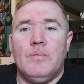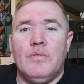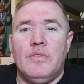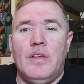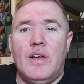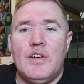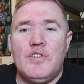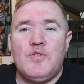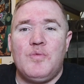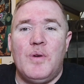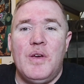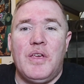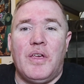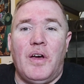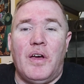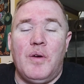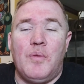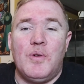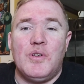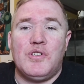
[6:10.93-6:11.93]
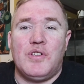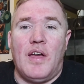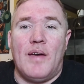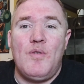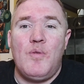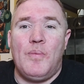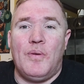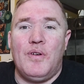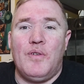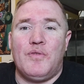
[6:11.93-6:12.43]
Last week, I wished a
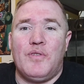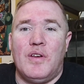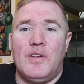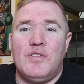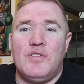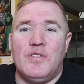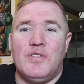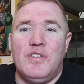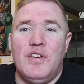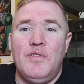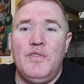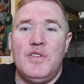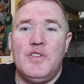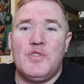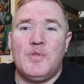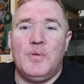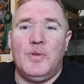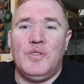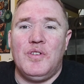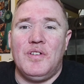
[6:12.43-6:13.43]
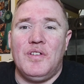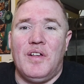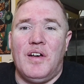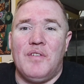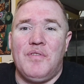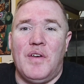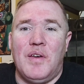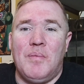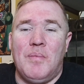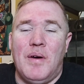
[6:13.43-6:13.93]
happy birthday to Tiffany's Quilting
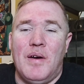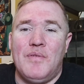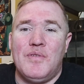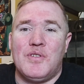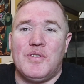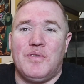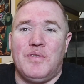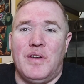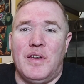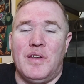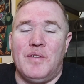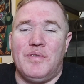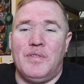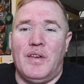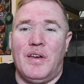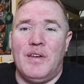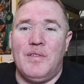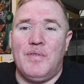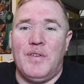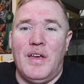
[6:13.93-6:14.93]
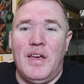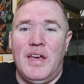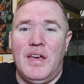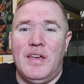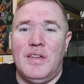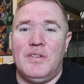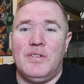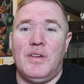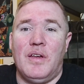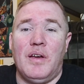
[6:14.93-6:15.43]
Life and Martha's Creative Life,
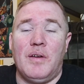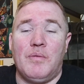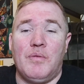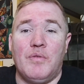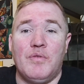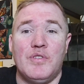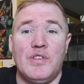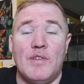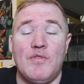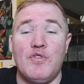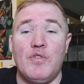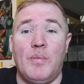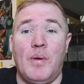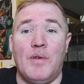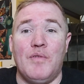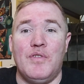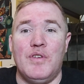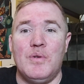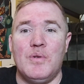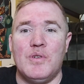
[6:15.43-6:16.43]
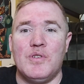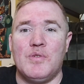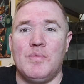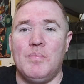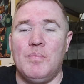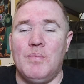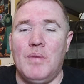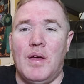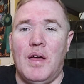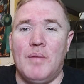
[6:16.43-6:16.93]
and several of my viewers
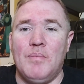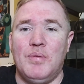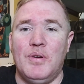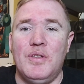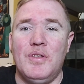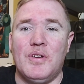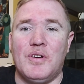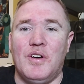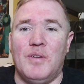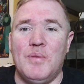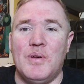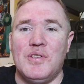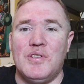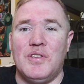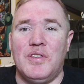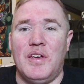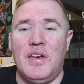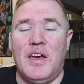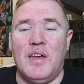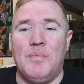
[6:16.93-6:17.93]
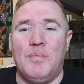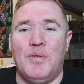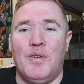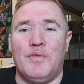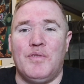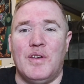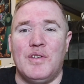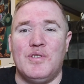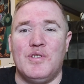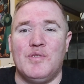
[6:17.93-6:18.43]
put in the comments that they had
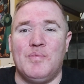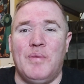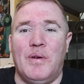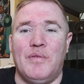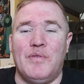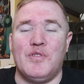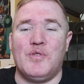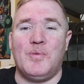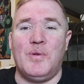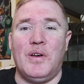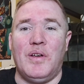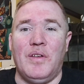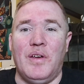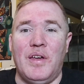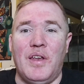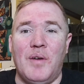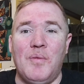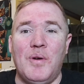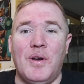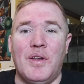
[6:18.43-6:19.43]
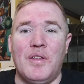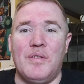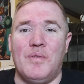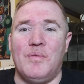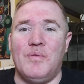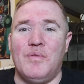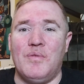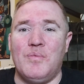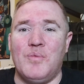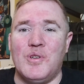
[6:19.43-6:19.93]
birthdays this month as well, and I wanted
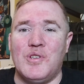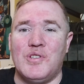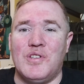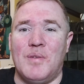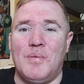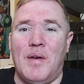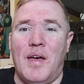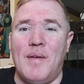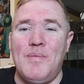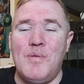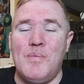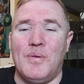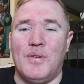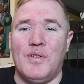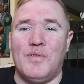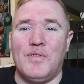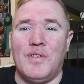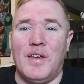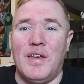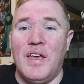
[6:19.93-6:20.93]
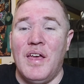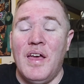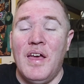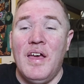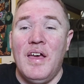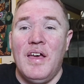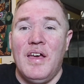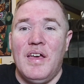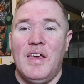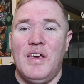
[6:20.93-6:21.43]
to wish them a happy birthday
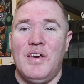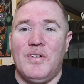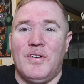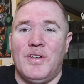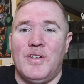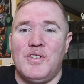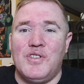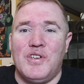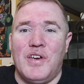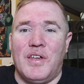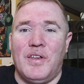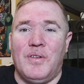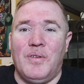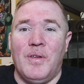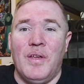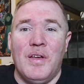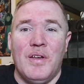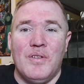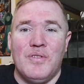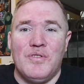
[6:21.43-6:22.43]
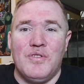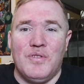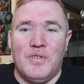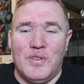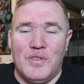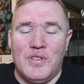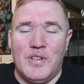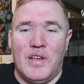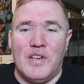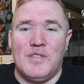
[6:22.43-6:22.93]
here on the channel
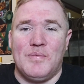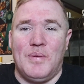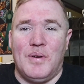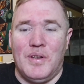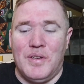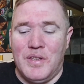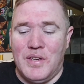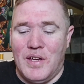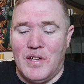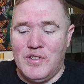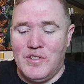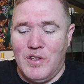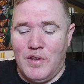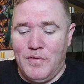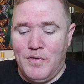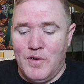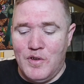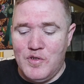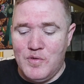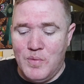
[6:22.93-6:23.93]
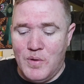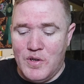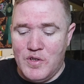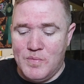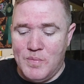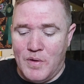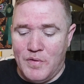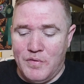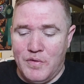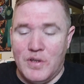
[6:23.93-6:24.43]
during today's podcast. So the first one is
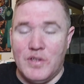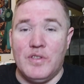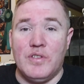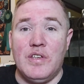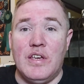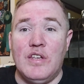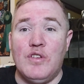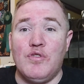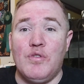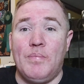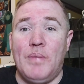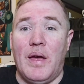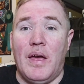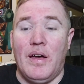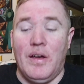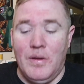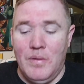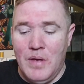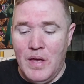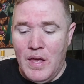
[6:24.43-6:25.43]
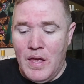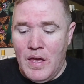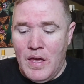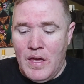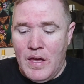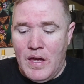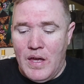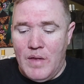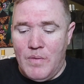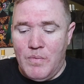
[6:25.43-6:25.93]
my friend Deidre Powell,
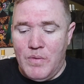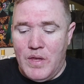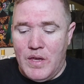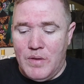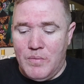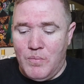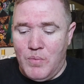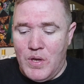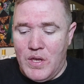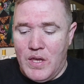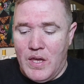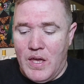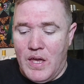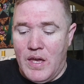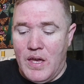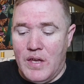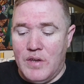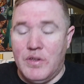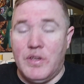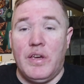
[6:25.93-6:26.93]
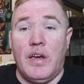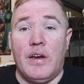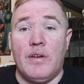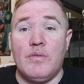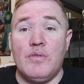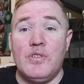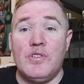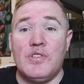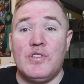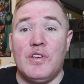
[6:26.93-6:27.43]
and then we had
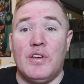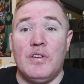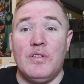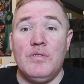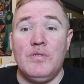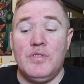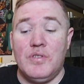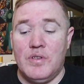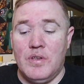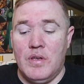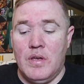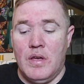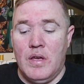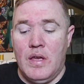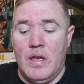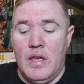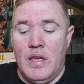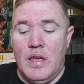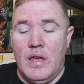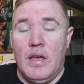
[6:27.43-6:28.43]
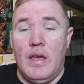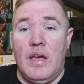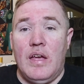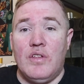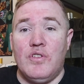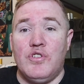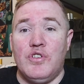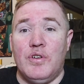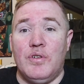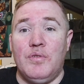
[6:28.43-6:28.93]
Carol Sows
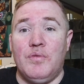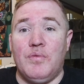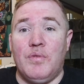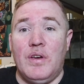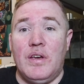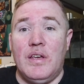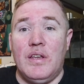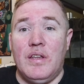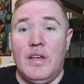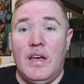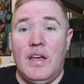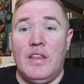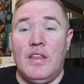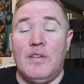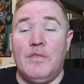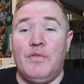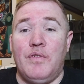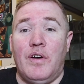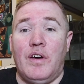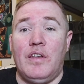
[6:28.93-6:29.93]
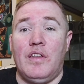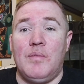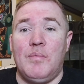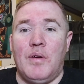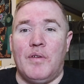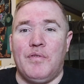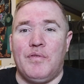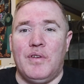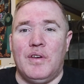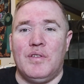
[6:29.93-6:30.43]
and Joan Reed, and then finally
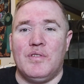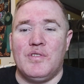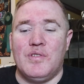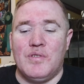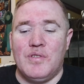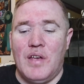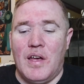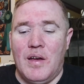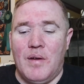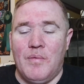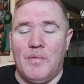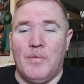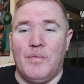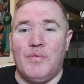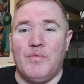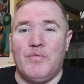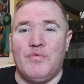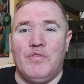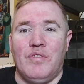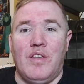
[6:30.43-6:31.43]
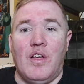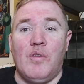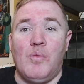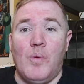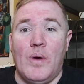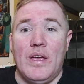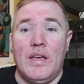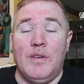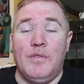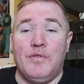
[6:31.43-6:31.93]
my friends
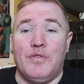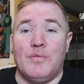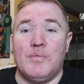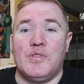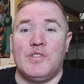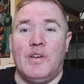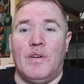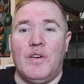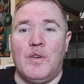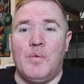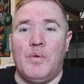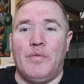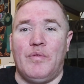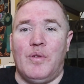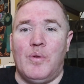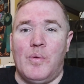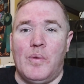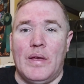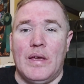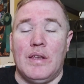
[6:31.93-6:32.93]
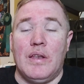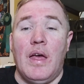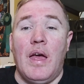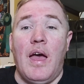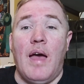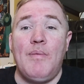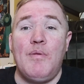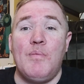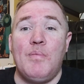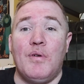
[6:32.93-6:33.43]
Lorraine from Sewing with Lorraine.
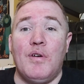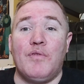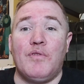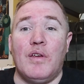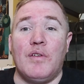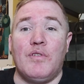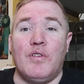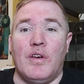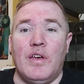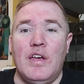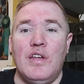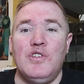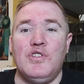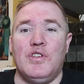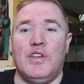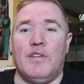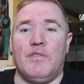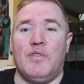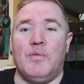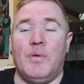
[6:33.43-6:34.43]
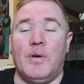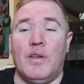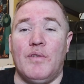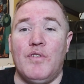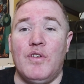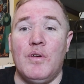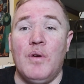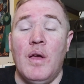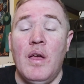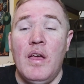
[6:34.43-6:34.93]
Happy birthday to each and every one of
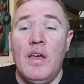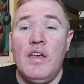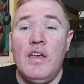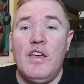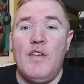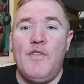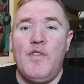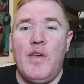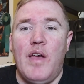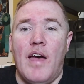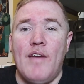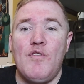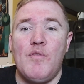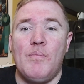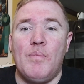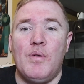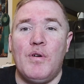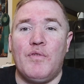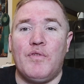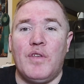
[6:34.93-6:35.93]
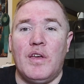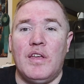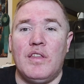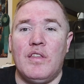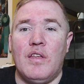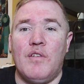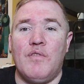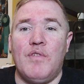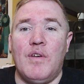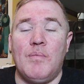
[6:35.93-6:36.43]
you. If you have a birthday in
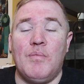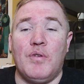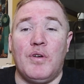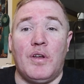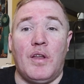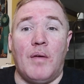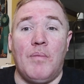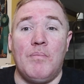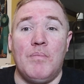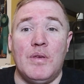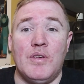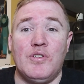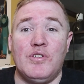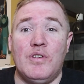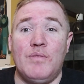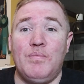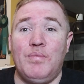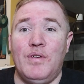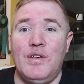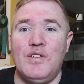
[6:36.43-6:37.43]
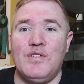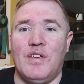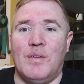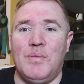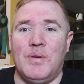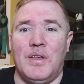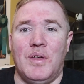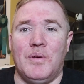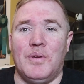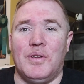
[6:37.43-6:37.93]
November and I missed it, please let
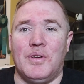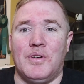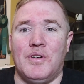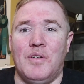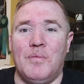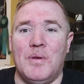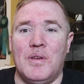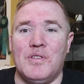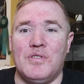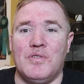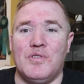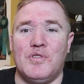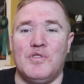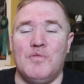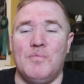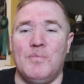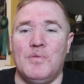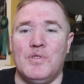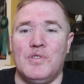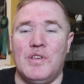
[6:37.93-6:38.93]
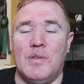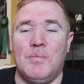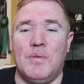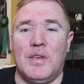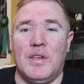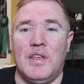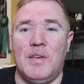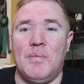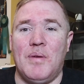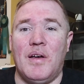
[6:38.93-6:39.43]
me know in the comments or send me
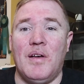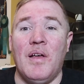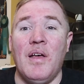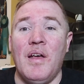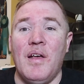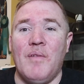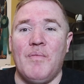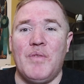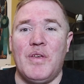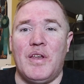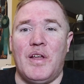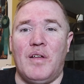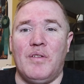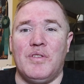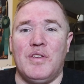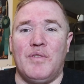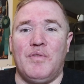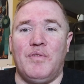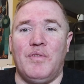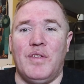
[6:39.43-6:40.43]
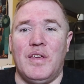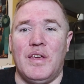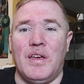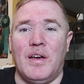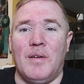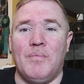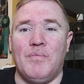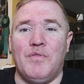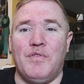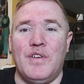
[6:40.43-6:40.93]
an email, and I'll definitely
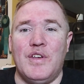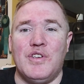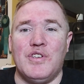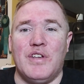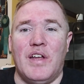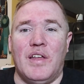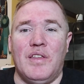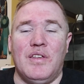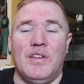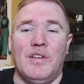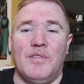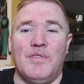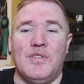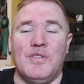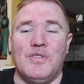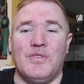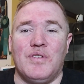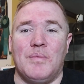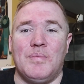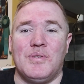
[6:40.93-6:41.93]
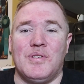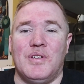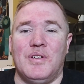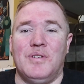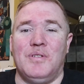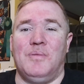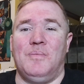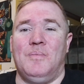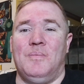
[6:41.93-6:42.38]
feature that in a future episode.